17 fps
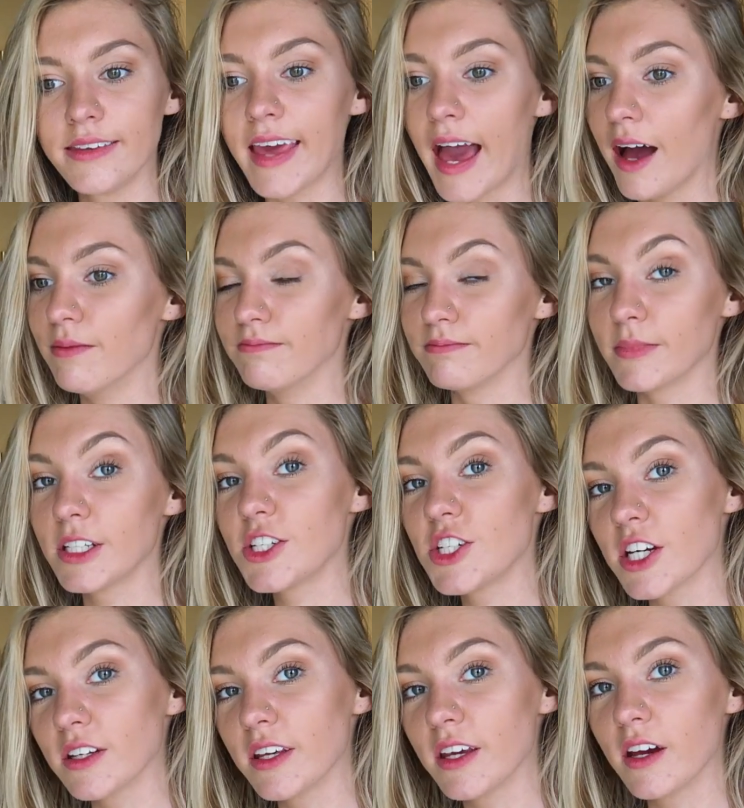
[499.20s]
Yeah, I'm gonna
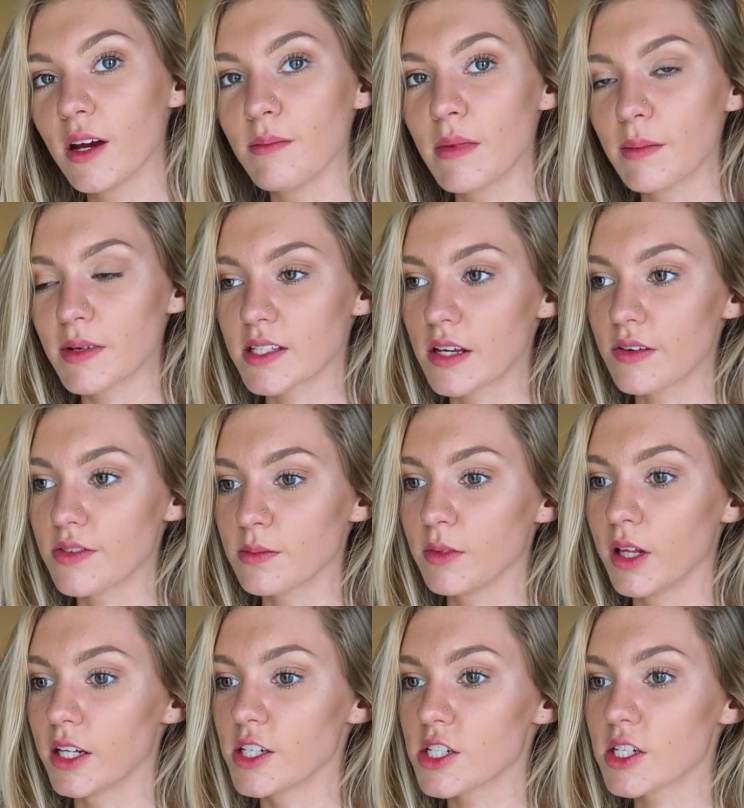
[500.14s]
chill here and make myself
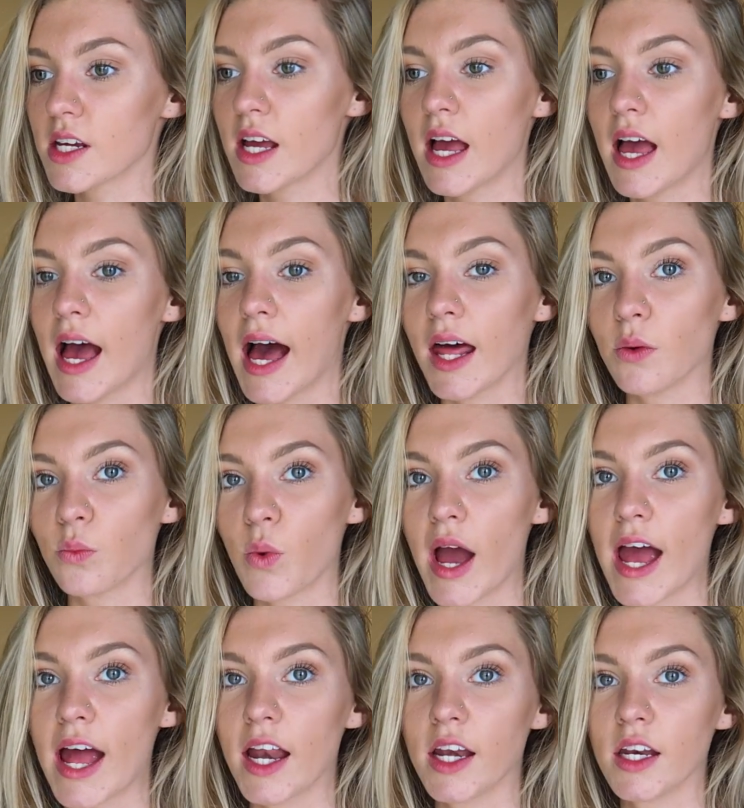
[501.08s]
some lunch, and
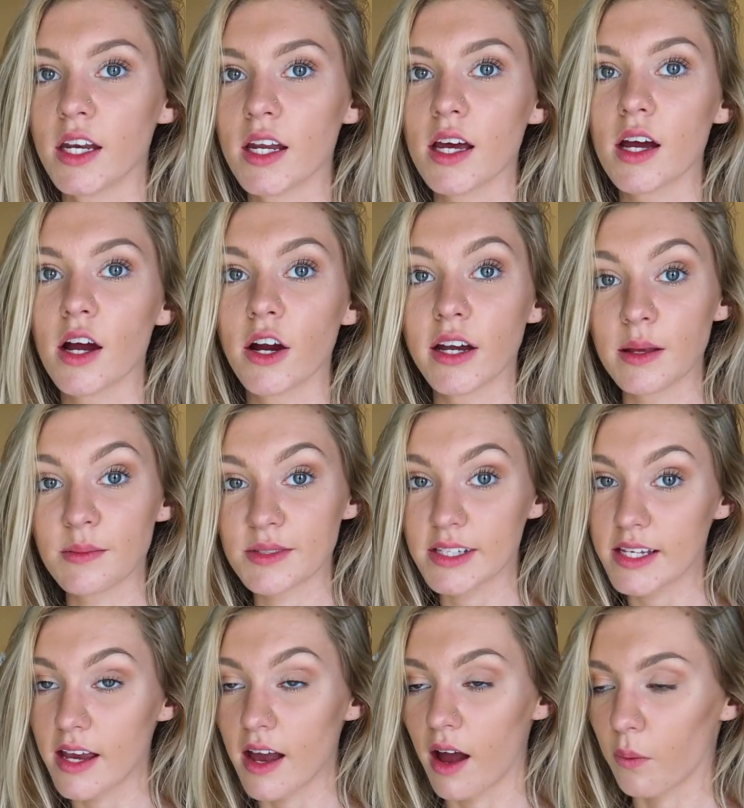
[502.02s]
when her
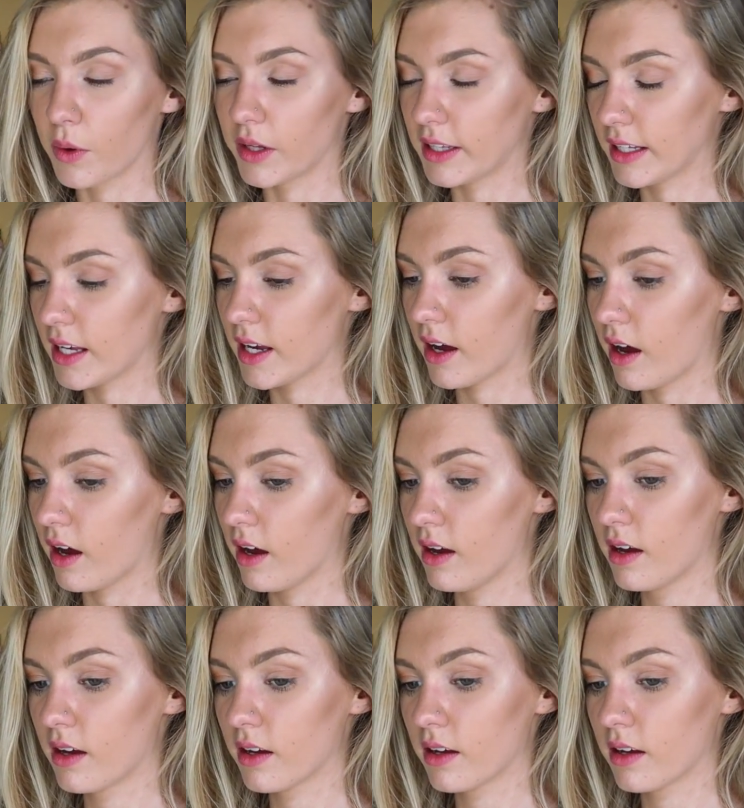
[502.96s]
name's Leah, when Leah